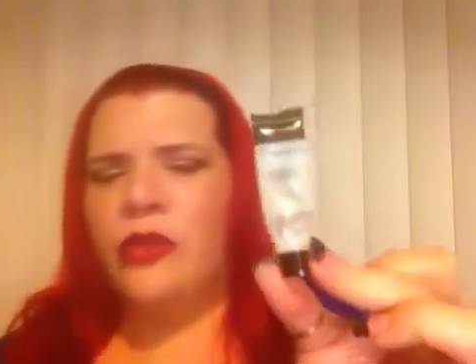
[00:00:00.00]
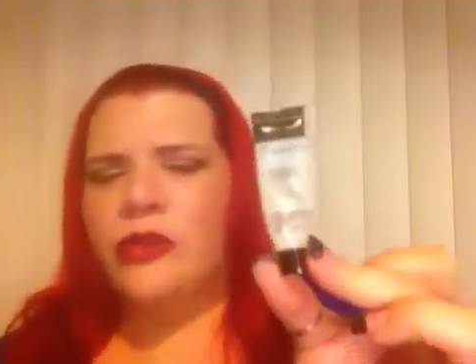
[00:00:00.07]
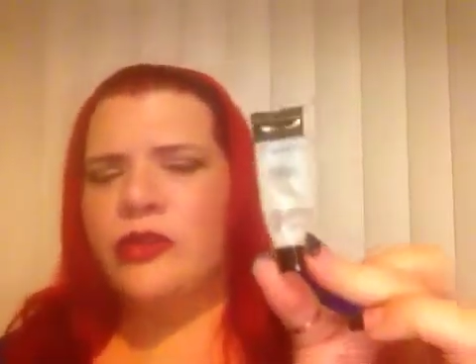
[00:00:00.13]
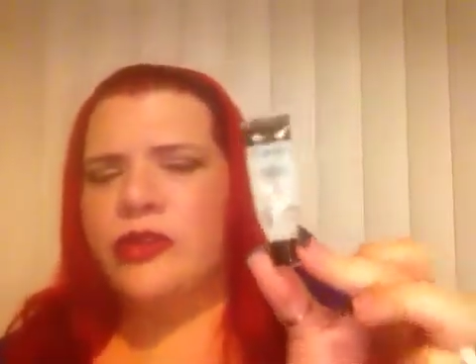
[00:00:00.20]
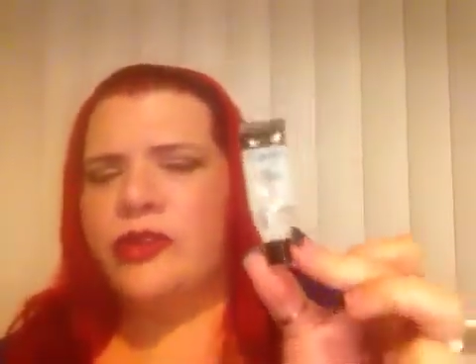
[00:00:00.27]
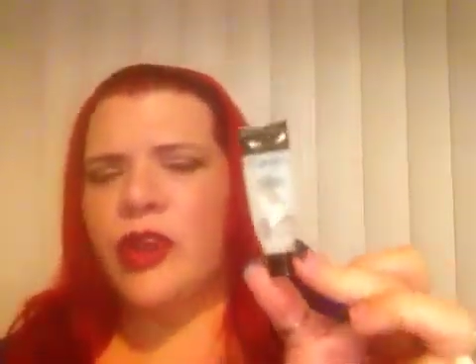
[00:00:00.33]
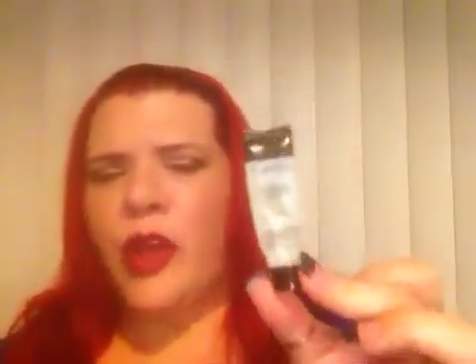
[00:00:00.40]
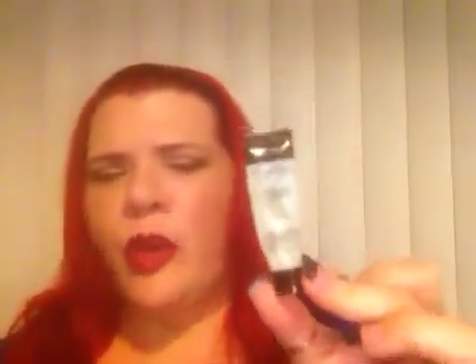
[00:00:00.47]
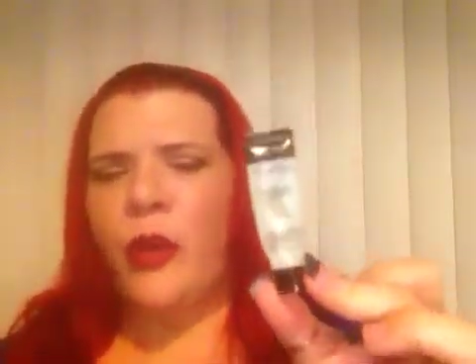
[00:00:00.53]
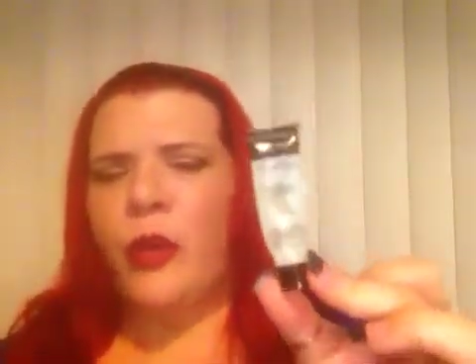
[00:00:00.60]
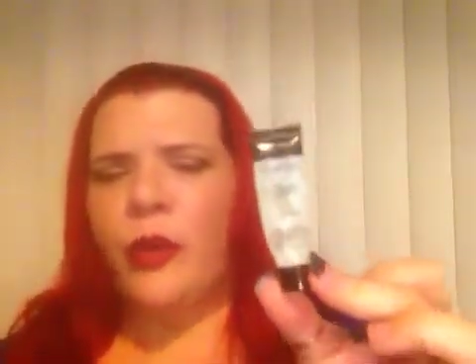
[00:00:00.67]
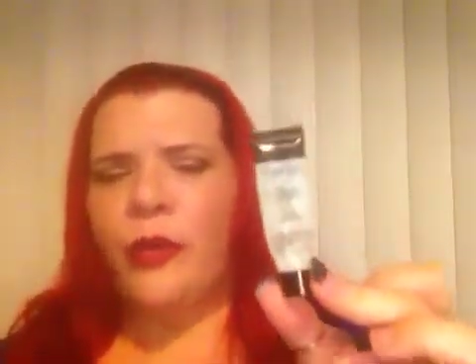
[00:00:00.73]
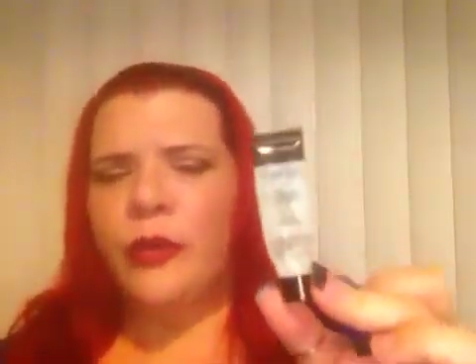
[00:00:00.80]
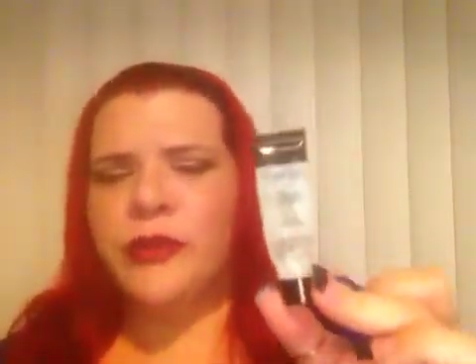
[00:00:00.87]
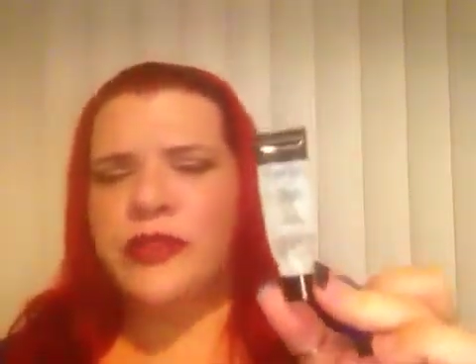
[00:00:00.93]

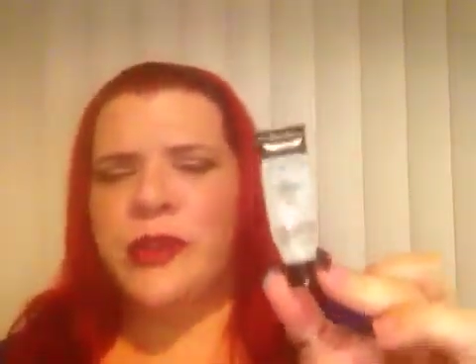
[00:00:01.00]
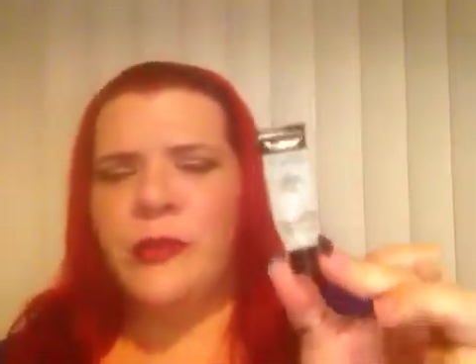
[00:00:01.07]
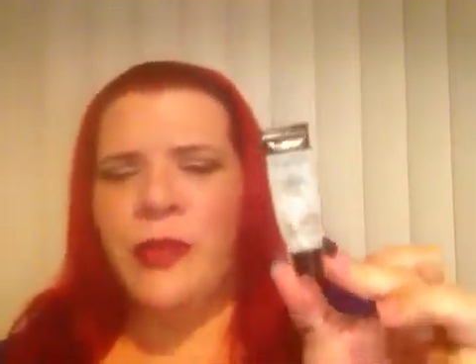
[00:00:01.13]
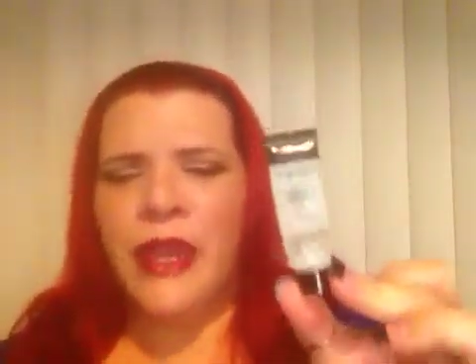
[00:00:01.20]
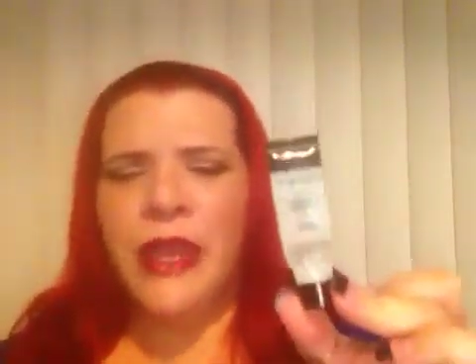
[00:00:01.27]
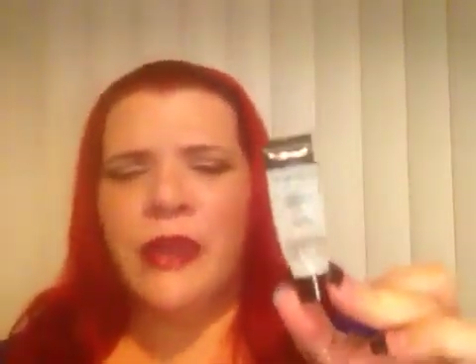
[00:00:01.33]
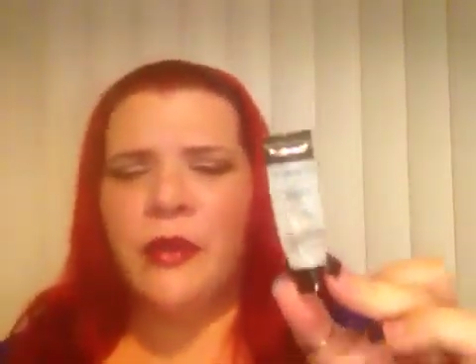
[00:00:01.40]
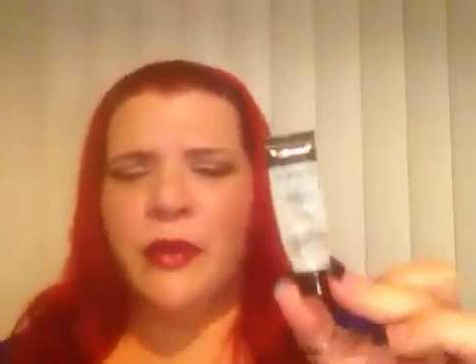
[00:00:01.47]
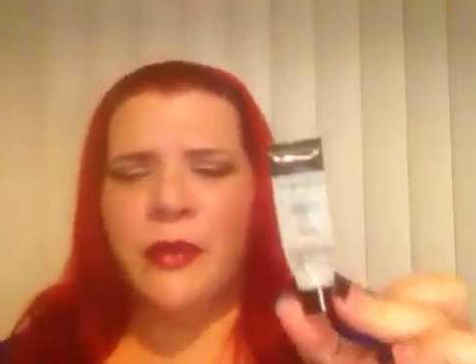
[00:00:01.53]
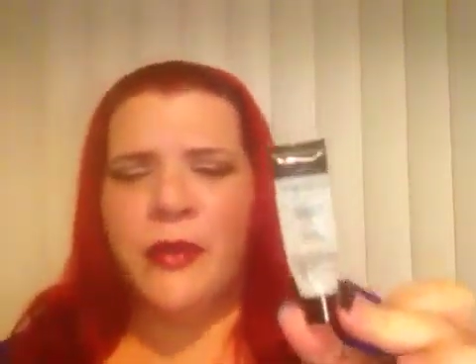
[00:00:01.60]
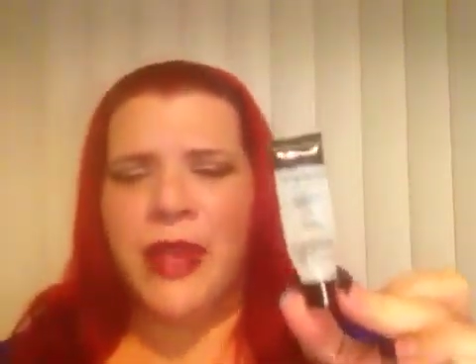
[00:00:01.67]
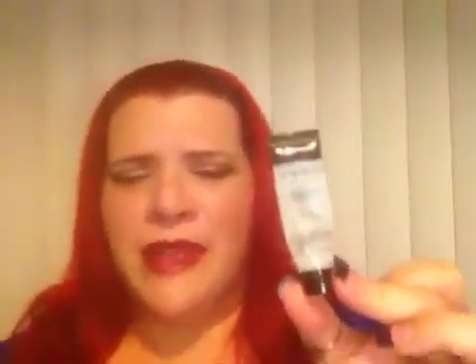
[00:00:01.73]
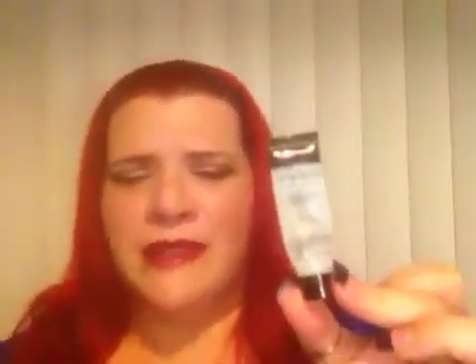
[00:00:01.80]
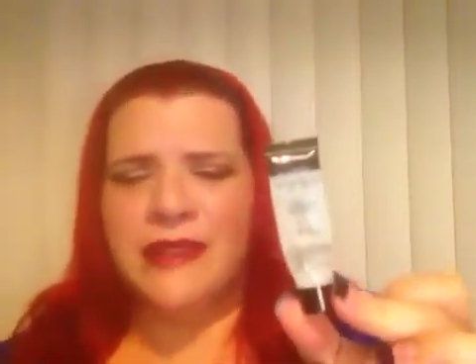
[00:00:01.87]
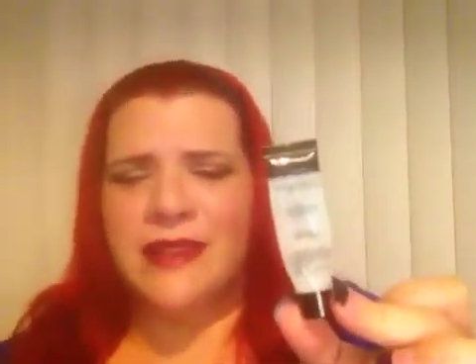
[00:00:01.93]
So to me, it would
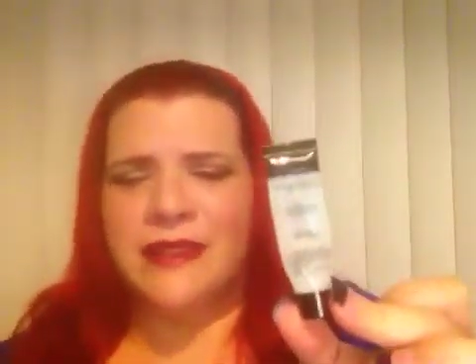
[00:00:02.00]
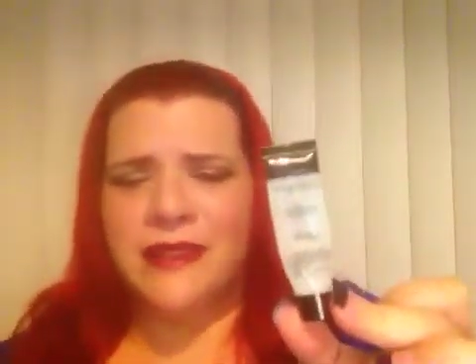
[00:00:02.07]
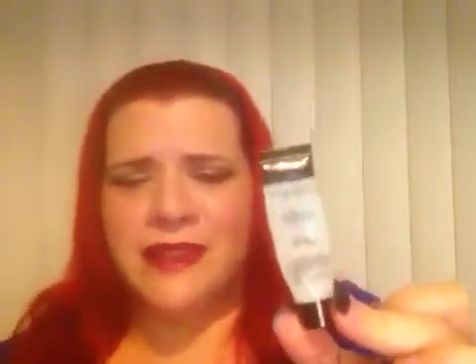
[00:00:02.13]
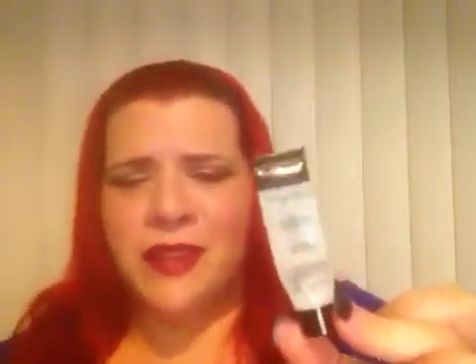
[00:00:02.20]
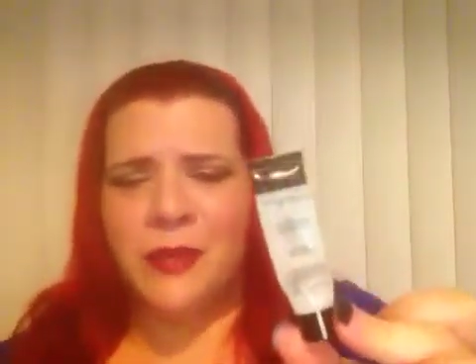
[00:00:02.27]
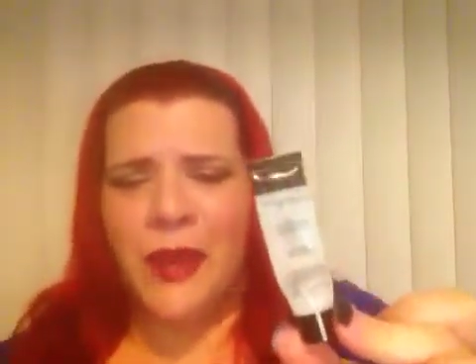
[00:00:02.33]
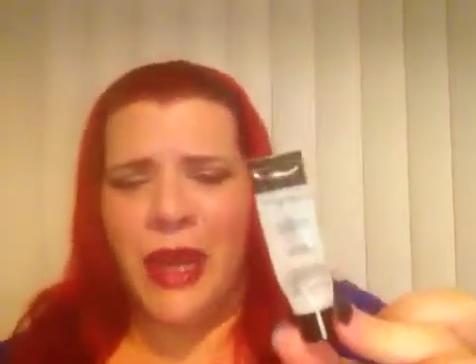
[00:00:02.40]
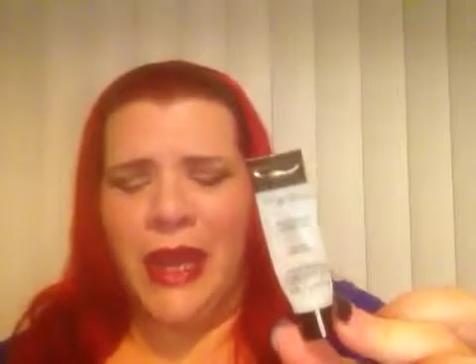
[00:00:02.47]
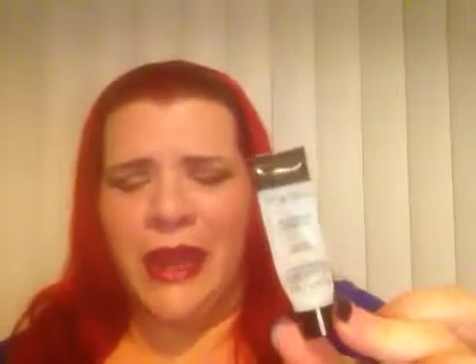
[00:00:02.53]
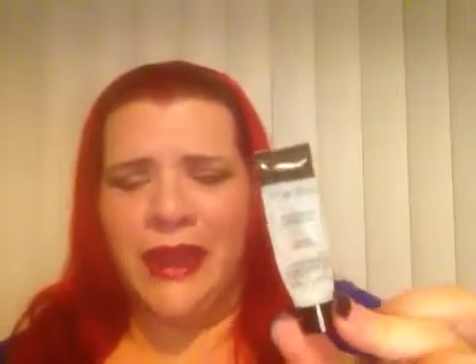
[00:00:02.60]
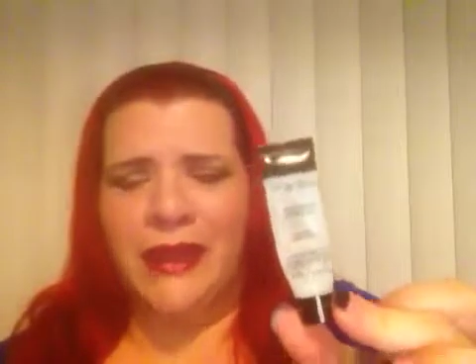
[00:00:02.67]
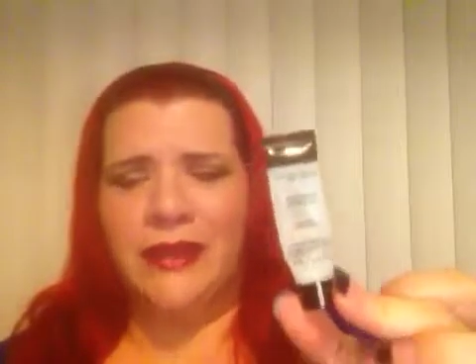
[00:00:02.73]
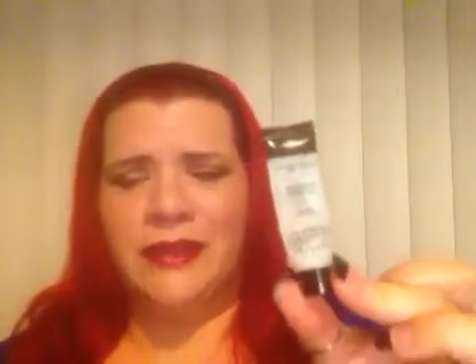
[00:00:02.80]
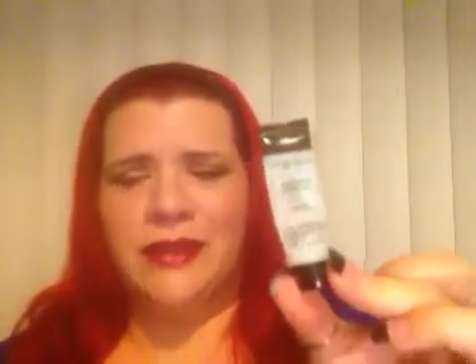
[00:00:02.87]
make sense to buy